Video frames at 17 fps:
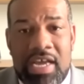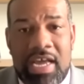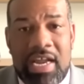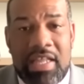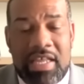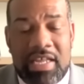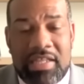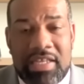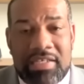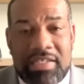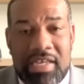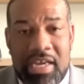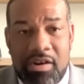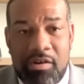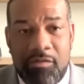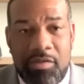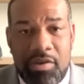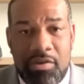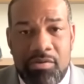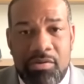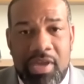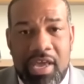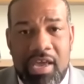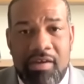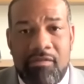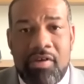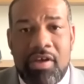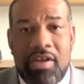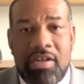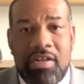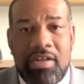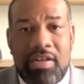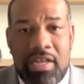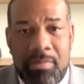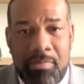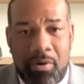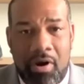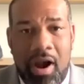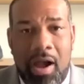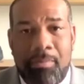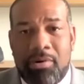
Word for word: And I think this interview gave deeper